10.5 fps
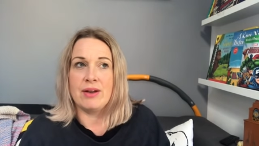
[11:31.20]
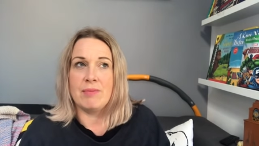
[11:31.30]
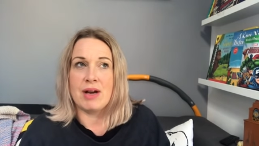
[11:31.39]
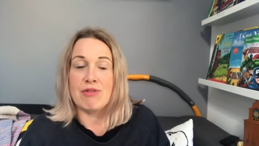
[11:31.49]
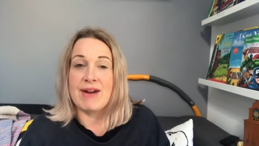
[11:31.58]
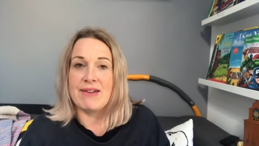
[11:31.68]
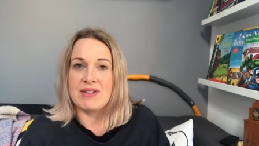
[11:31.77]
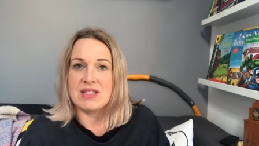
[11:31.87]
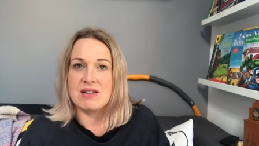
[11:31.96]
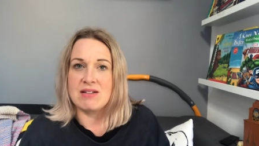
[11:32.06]
my
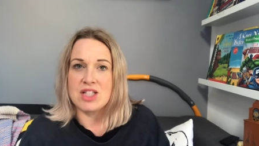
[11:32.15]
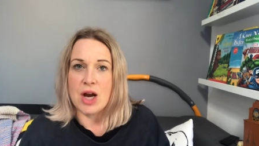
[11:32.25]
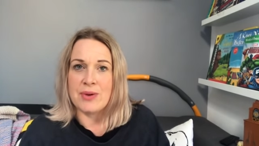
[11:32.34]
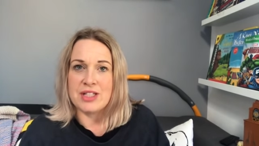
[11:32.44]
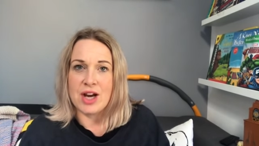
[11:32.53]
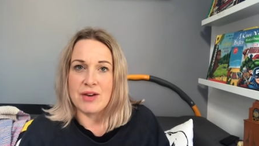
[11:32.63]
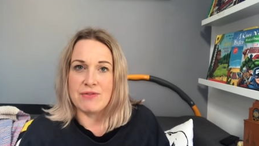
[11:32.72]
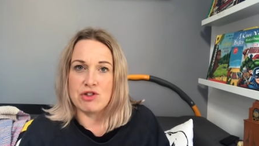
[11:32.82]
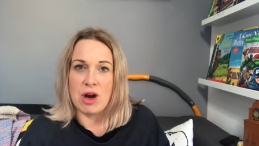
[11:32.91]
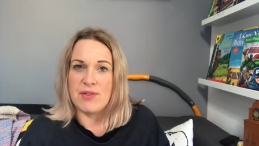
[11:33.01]
cravings start to go into
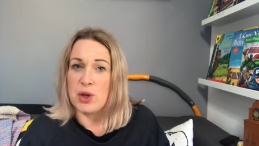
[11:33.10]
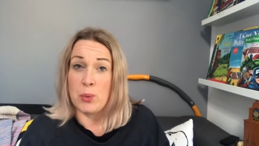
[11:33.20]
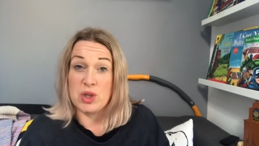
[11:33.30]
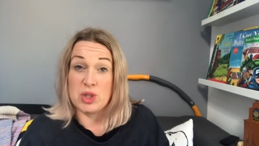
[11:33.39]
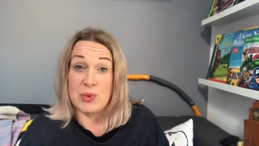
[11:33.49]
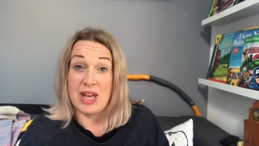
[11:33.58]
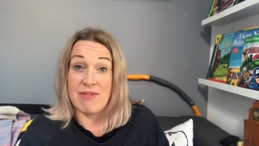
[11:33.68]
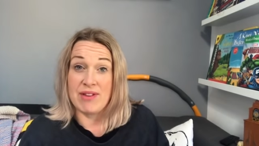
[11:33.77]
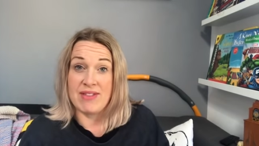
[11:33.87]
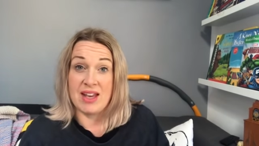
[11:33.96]
overdrive and I want to eat
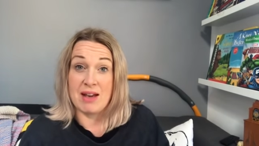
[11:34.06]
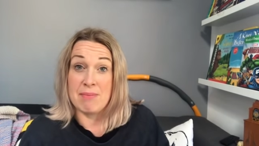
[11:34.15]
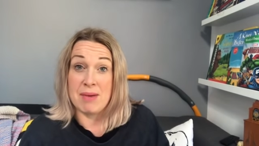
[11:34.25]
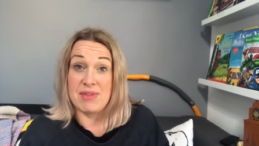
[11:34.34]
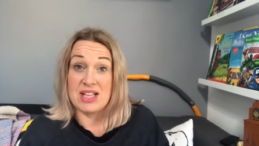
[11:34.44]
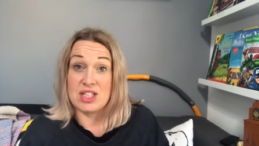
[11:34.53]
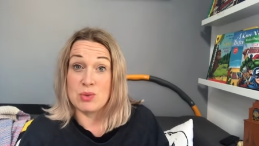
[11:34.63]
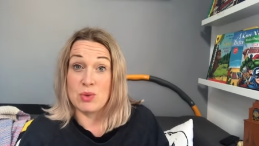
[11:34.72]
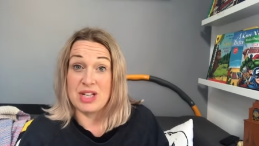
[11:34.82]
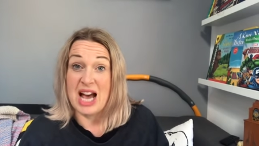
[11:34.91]
everything and maybe that's
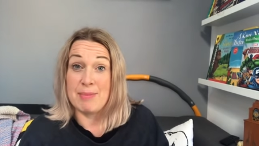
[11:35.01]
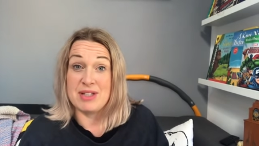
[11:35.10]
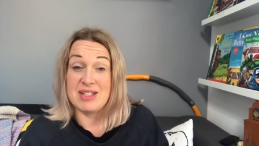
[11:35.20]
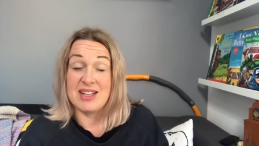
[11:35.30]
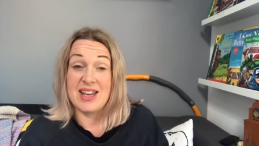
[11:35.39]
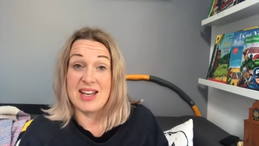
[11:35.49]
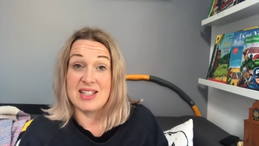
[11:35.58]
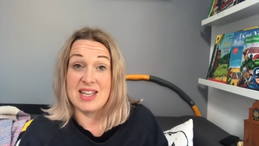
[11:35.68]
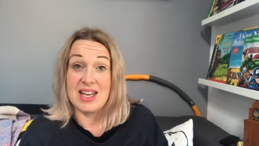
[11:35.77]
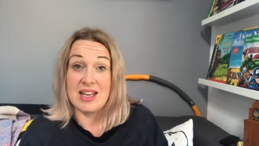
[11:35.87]
just what happened it
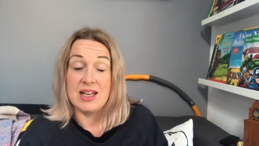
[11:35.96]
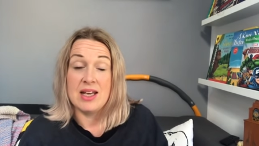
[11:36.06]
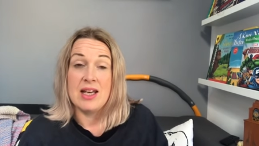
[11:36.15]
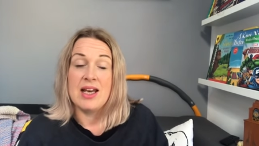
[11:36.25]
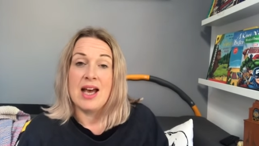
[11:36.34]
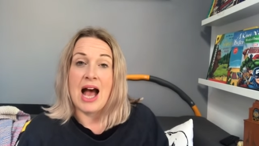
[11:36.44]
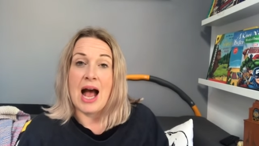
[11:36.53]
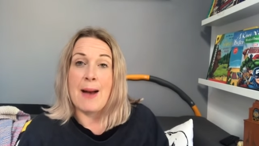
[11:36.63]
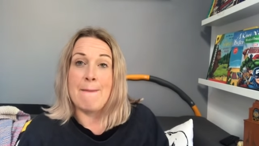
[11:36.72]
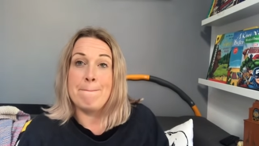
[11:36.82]
kicked in
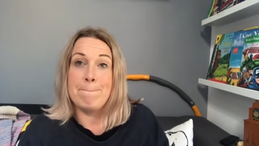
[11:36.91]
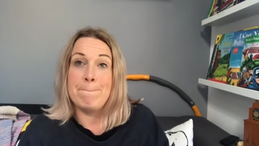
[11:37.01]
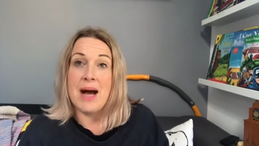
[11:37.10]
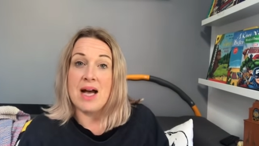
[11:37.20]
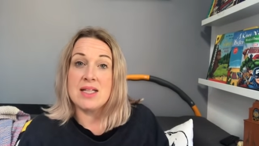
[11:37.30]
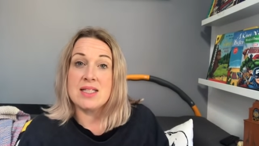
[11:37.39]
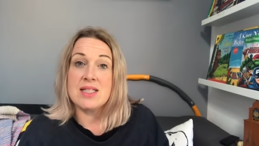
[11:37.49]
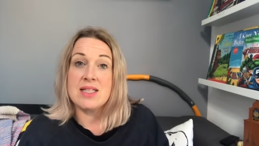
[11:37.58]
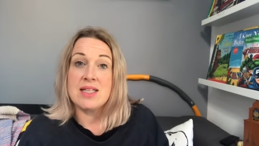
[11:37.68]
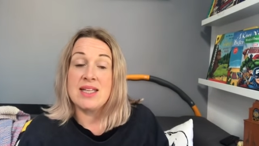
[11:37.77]
um,
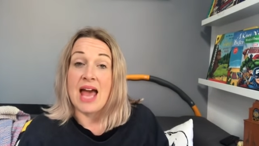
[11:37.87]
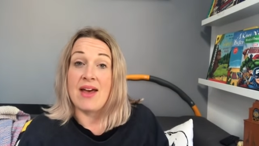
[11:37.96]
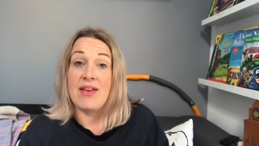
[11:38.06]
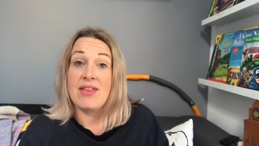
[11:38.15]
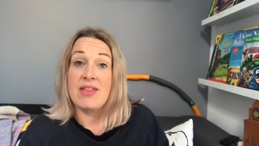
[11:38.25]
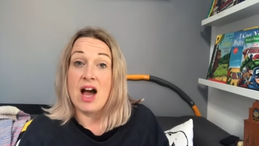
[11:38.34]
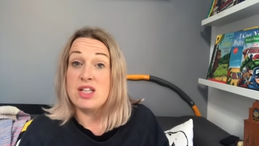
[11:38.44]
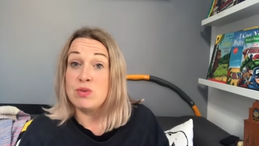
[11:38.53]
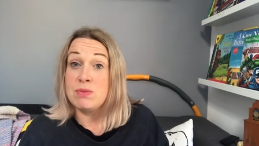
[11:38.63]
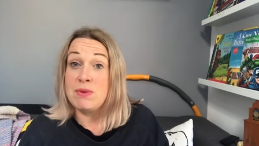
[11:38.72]
but yeah I
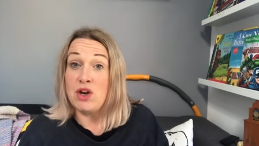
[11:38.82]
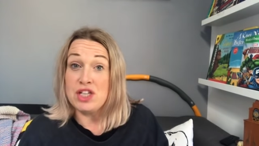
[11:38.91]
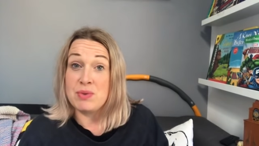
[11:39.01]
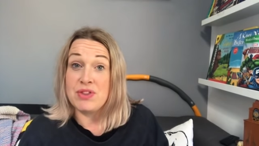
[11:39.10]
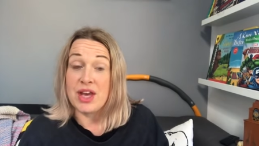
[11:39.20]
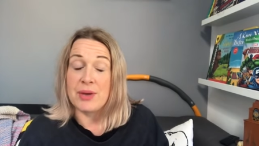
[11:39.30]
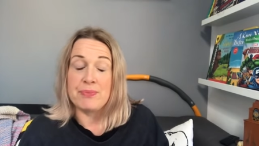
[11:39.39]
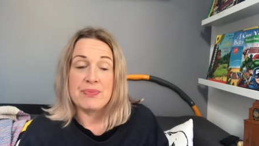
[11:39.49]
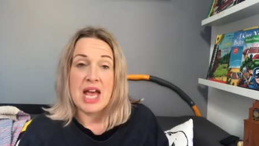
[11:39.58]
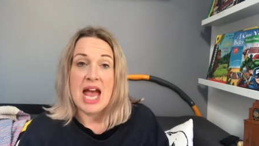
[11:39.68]
just want to be honest with you
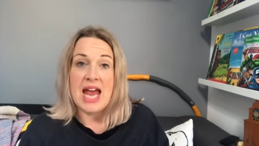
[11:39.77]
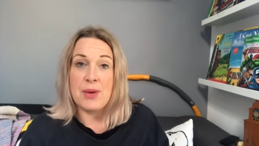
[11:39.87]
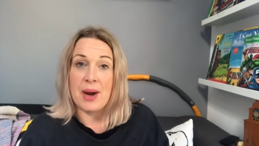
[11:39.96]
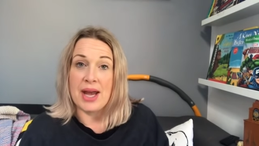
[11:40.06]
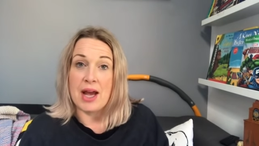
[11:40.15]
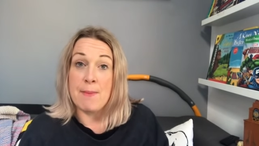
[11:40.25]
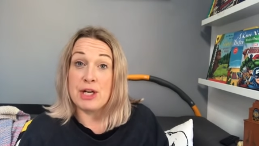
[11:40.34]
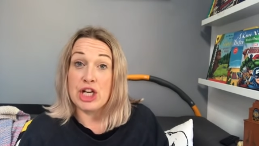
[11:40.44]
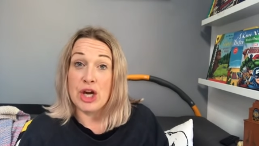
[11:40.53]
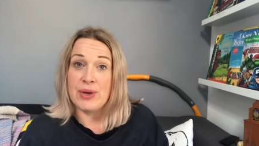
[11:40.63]
anyway I'm
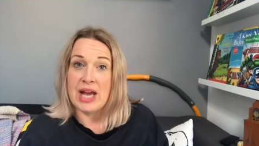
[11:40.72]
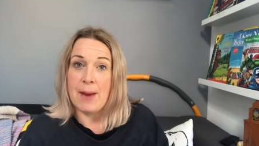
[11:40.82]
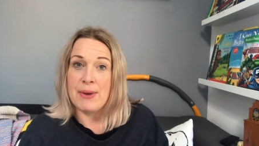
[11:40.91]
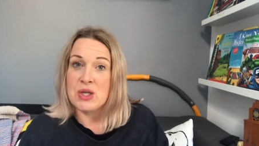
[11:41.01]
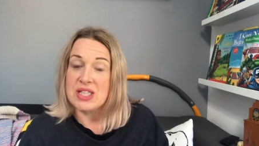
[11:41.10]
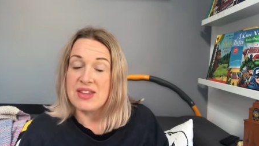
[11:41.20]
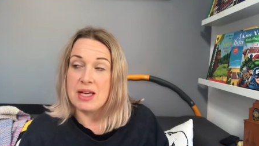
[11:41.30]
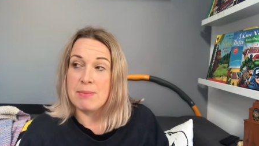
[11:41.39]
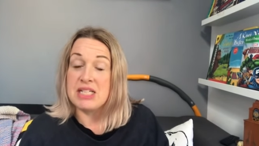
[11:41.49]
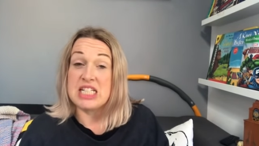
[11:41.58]
gonna go now because I
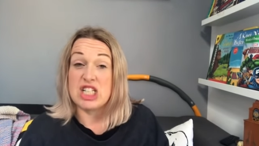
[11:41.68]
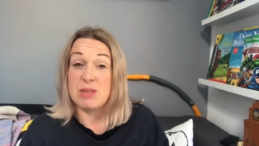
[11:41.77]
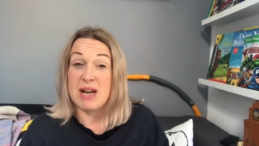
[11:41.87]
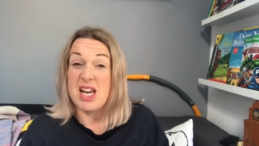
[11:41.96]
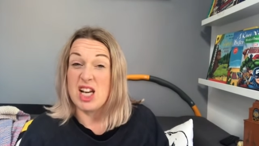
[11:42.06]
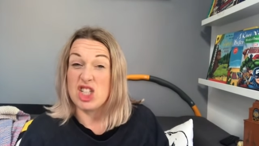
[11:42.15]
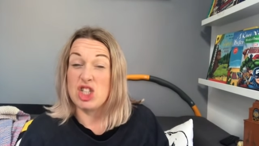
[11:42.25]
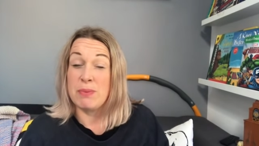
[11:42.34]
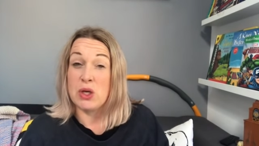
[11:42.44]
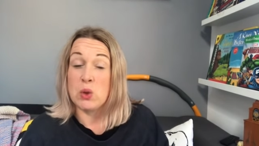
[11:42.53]
think my dinner my lunch
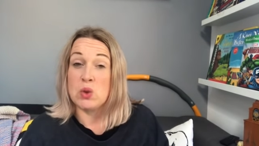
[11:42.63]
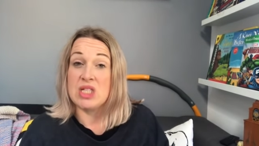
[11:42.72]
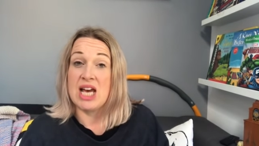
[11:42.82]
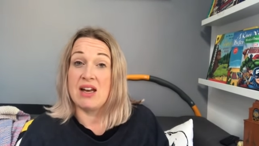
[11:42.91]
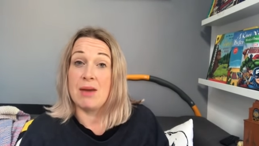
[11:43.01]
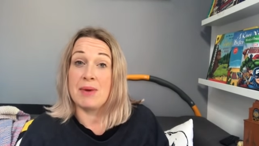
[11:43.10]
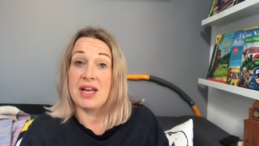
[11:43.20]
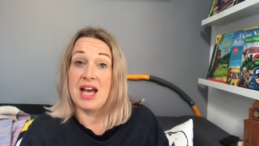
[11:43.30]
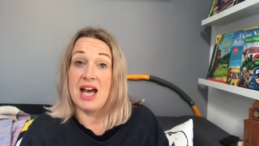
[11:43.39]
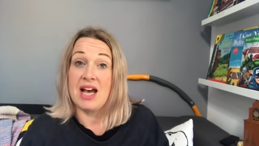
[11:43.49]
should be cooled down I'm
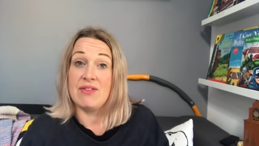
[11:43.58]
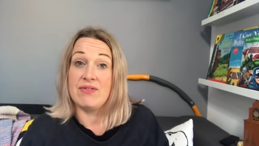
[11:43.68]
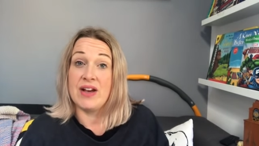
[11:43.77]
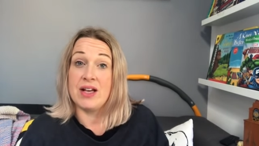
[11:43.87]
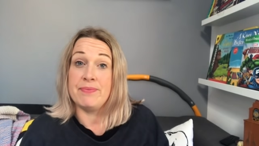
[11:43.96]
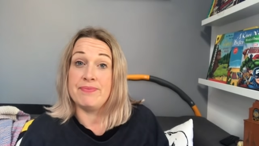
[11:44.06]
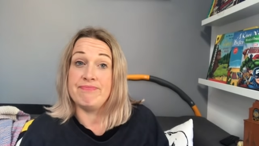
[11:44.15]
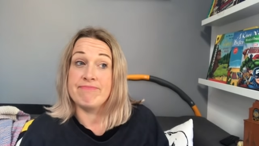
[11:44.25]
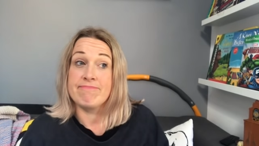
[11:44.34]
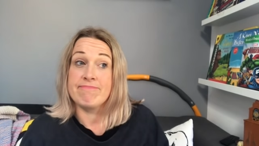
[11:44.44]
gonna have
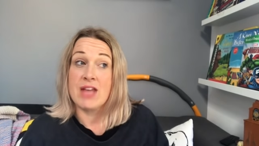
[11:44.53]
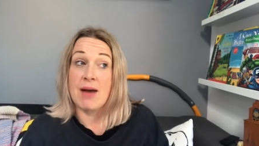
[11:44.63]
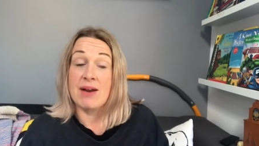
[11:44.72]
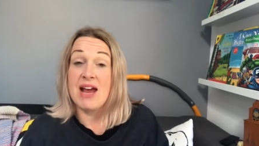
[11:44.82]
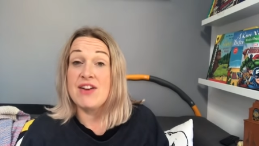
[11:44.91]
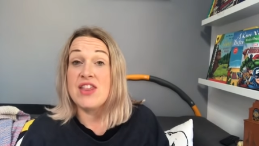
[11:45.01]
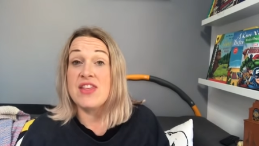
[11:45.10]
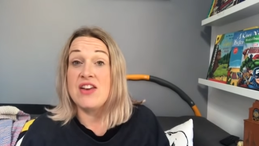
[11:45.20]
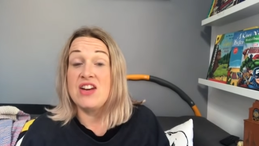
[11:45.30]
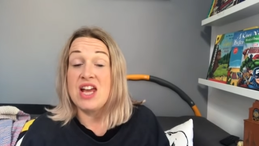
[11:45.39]
um, I'm gonna have a
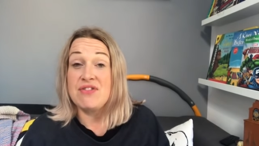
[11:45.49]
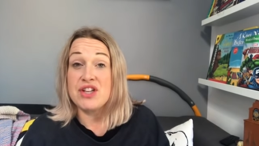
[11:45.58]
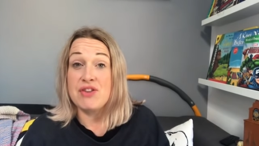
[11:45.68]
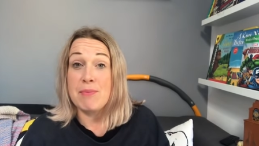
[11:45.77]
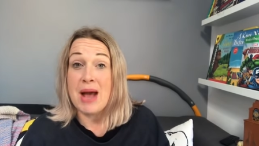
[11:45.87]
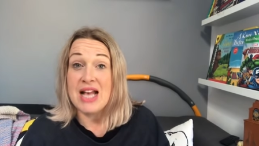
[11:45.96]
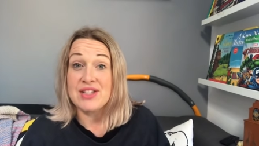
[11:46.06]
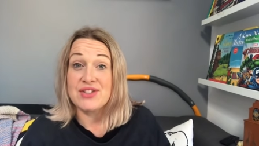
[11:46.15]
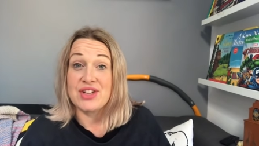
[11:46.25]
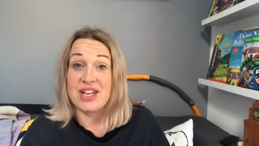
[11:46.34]
leftover
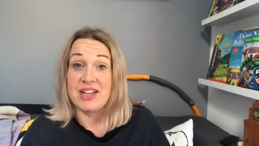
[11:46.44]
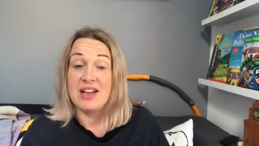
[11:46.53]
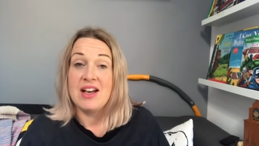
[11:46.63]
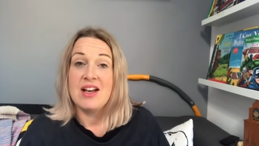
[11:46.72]
pasty